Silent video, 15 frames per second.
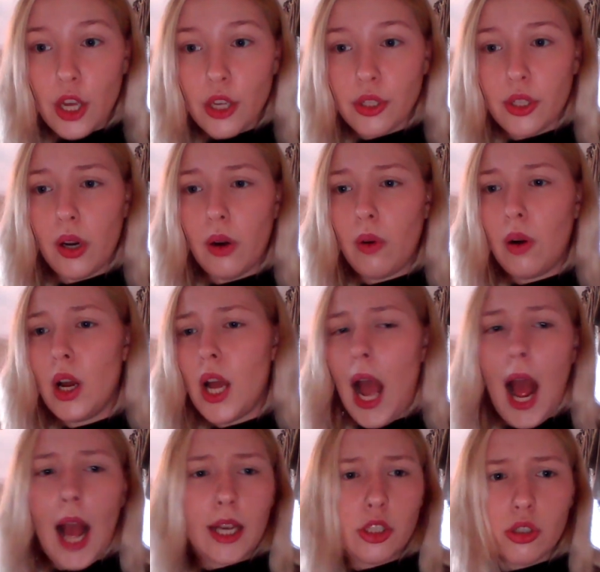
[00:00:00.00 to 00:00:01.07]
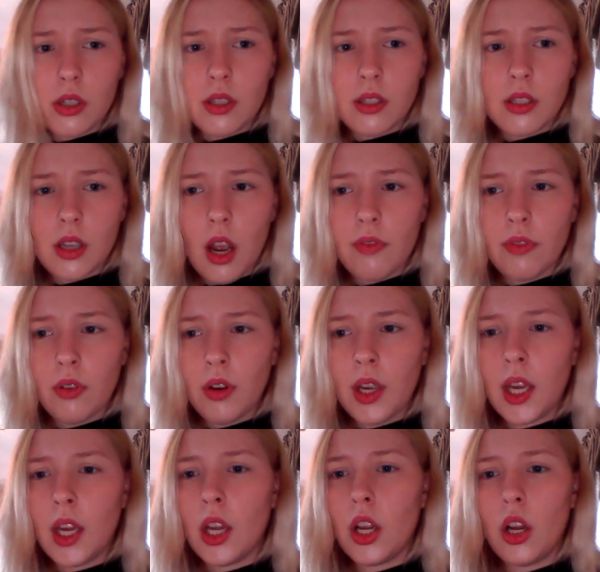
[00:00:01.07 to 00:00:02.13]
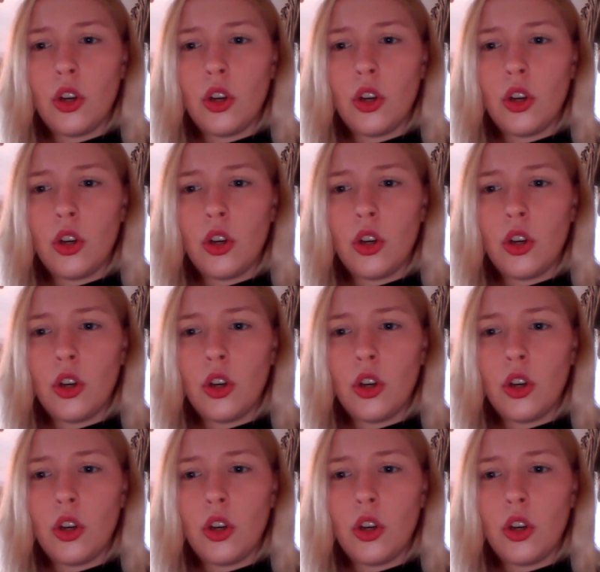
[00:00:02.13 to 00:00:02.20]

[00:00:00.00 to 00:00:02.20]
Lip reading: So extra discovery,